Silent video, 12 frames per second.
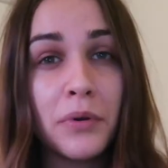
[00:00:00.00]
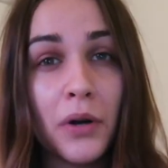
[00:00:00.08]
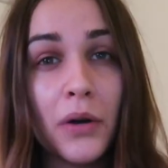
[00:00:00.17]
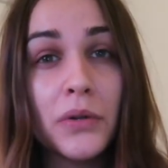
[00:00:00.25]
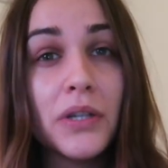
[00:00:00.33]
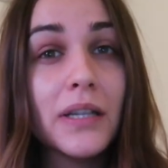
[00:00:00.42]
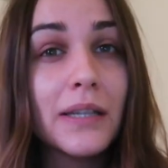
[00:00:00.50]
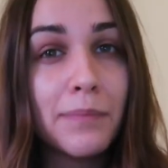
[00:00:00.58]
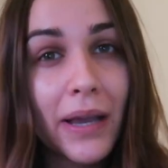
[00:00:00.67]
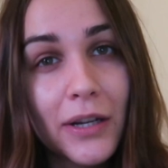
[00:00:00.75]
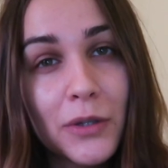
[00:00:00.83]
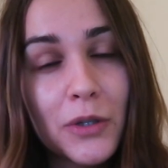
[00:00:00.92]
broad
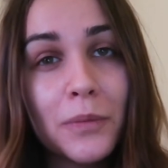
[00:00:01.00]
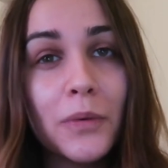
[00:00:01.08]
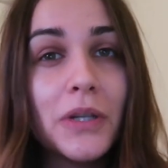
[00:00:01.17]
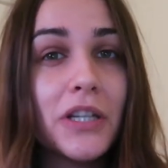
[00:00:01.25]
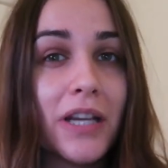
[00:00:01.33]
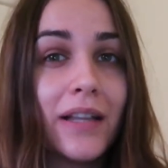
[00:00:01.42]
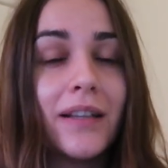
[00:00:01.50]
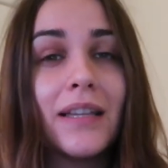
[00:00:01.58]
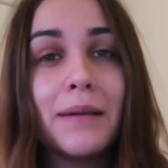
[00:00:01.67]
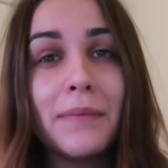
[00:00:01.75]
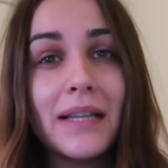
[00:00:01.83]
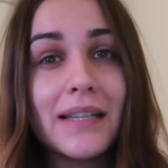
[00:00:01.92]
spectrum, which
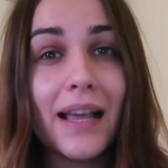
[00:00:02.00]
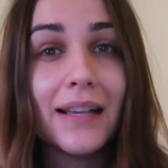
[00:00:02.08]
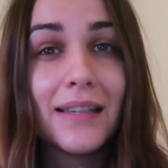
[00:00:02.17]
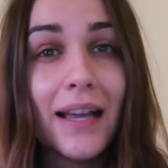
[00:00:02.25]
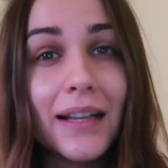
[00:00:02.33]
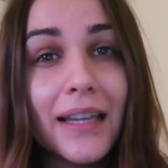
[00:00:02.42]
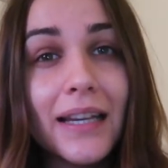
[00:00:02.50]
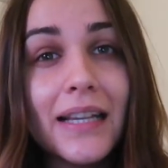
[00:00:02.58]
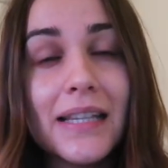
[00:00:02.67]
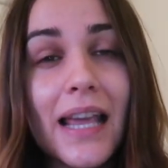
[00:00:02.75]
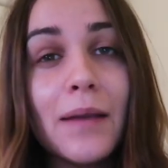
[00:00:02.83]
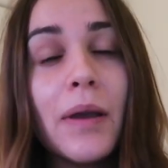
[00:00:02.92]
generally means exactly the
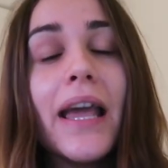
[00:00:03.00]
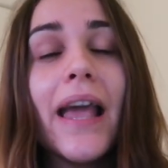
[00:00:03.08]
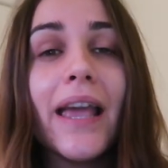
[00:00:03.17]
same.